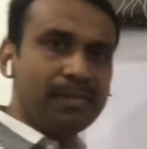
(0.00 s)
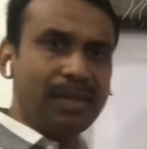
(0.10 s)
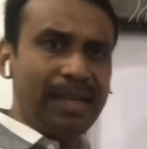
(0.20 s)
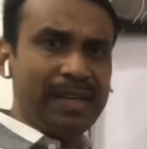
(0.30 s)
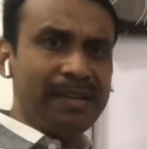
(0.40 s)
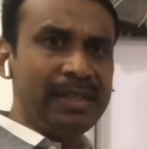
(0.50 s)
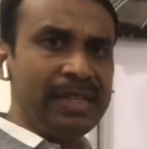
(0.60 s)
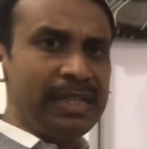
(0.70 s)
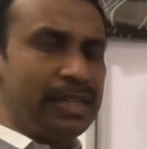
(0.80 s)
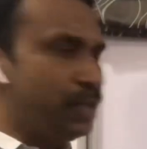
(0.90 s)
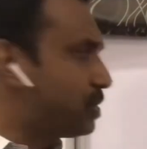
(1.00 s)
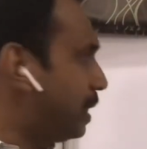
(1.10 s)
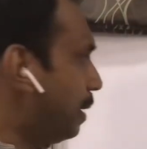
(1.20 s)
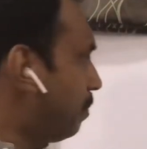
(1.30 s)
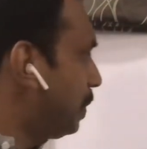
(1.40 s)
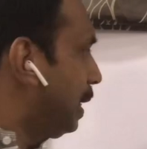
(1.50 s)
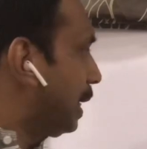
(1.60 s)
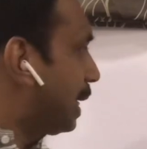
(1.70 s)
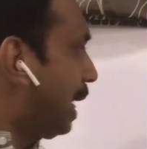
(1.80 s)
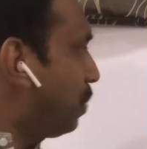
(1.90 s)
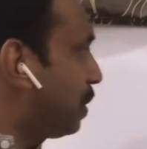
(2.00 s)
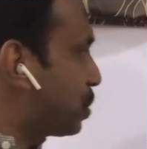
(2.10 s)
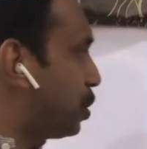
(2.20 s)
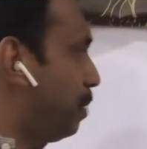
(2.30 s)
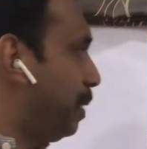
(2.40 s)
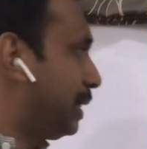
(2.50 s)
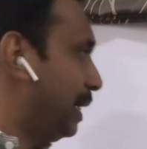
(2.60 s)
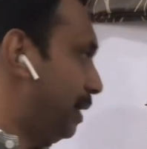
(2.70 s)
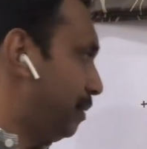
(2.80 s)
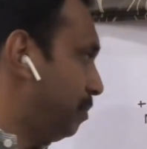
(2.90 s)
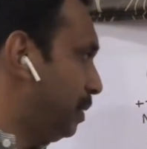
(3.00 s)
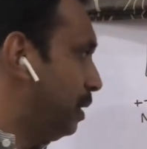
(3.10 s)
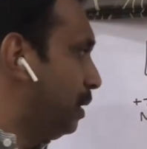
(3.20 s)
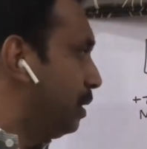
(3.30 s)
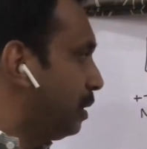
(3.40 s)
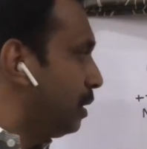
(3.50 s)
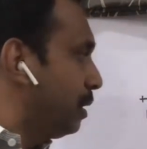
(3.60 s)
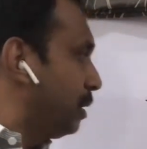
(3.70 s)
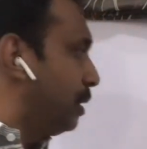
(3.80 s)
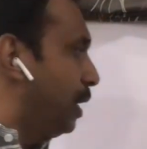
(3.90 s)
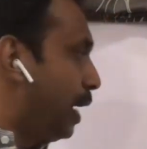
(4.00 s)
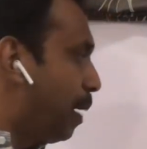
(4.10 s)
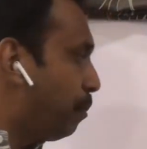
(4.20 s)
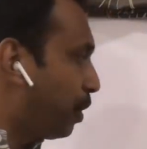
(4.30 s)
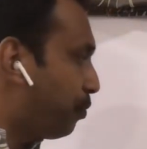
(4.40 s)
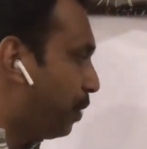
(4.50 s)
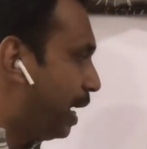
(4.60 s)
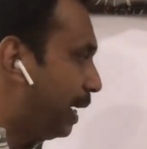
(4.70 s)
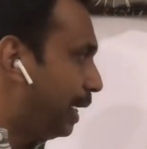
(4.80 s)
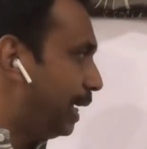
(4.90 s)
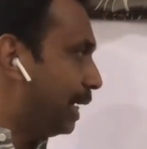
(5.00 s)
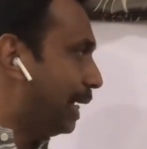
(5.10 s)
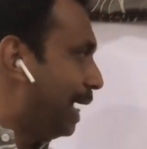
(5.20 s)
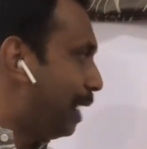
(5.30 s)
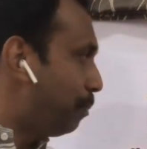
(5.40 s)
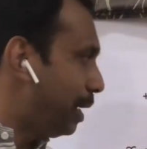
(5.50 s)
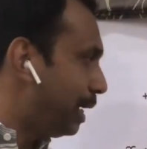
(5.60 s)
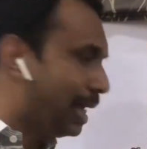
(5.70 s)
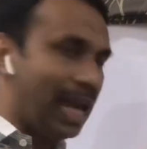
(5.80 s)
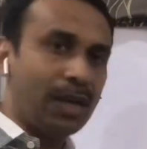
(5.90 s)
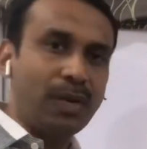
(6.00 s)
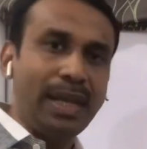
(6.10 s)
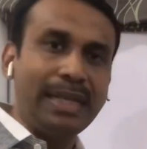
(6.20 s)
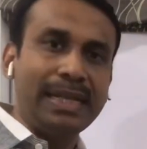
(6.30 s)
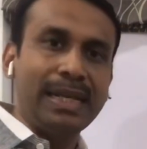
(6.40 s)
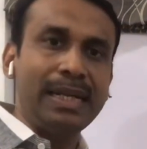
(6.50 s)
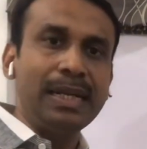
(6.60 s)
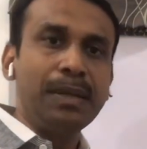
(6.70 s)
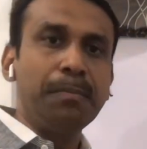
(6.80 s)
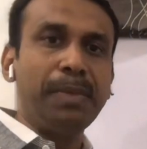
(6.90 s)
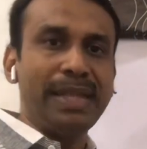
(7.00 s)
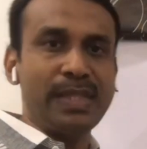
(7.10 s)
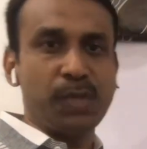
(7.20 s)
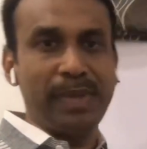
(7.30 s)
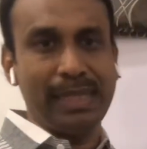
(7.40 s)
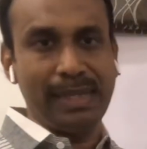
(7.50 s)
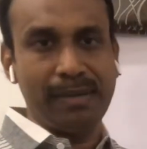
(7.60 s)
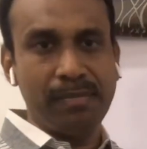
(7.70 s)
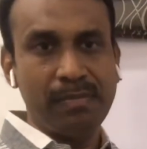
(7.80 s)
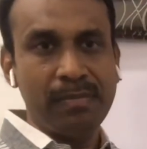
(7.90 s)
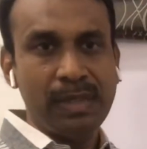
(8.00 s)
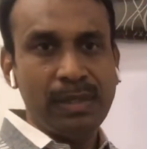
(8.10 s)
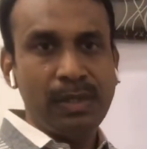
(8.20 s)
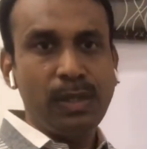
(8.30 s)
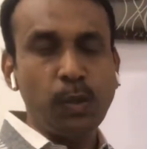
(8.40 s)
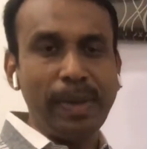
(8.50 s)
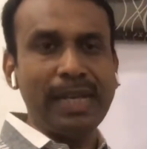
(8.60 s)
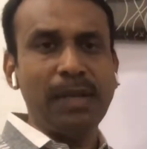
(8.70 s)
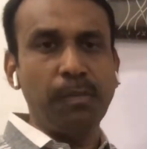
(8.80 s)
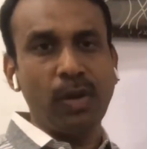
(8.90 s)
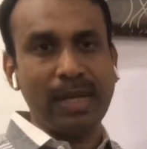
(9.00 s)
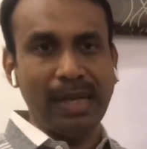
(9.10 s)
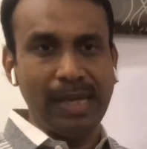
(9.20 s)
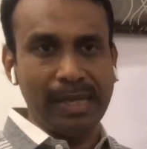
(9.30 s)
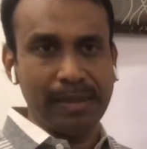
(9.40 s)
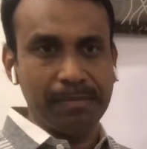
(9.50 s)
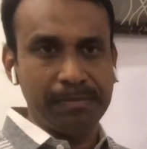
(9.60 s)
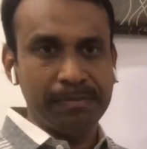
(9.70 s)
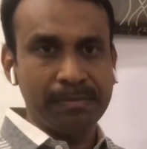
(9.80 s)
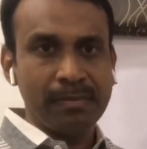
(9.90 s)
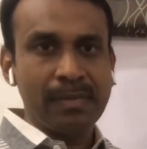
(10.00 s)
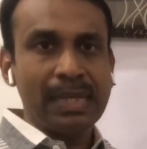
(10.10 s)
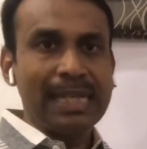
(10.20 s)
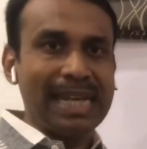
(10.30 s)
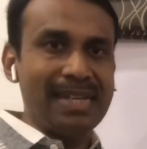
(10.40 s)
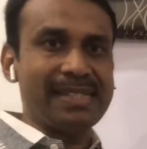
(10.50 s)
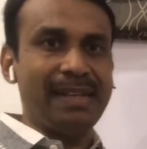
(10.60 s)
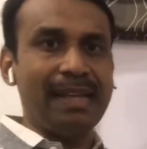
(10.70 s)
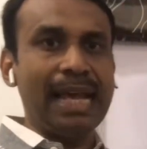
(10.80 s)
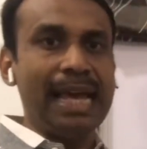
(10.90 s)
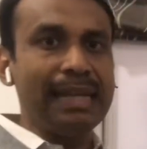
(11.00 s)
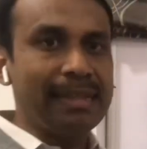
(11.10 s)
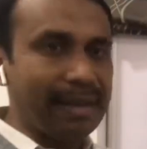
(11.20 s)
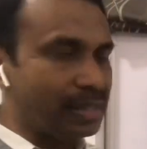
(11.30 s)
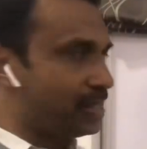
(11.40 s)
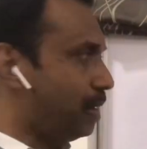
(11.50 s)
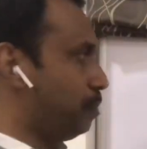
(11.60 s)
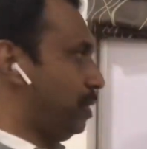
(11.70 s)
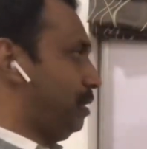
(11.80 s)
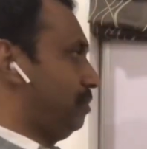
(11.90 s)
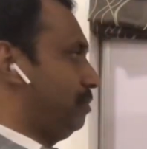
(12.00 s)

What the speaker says: Clear? You see, conversion method, number of Faraday can be calculated by this method. To make it more clear, consider another example.